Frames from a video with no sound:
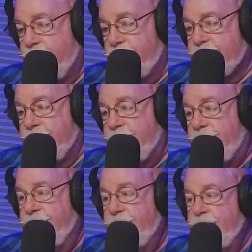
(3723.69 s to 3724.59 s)
but I'll tell
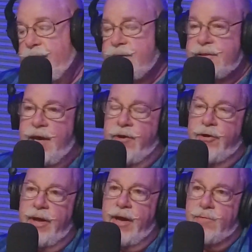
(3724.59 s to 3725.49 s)
you,
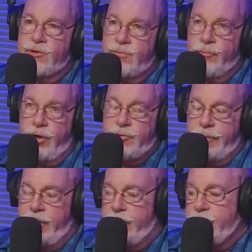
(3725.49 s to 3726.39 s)
Saturday I was impressed
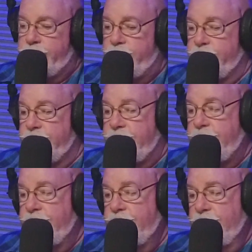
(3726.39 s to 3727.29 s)
by our
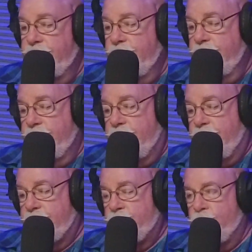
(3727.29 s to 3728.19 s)
community.
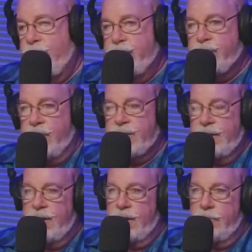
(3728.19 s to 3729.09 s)
We had talked a
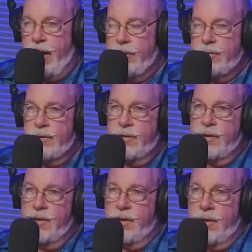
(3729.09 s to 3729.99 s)
little about
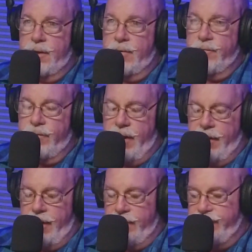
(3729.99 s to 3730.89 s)

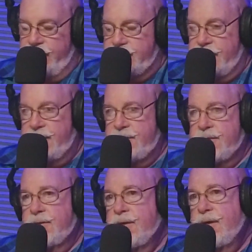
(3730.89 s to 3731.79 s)

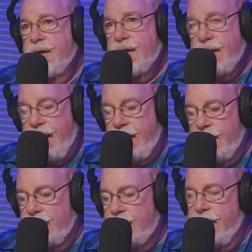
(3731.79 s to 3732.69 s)
FSA's
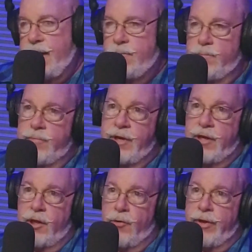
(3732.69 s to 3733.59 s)
Gala at
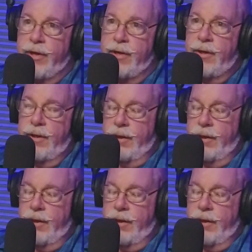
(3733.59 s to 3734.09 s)
Nickelodeon.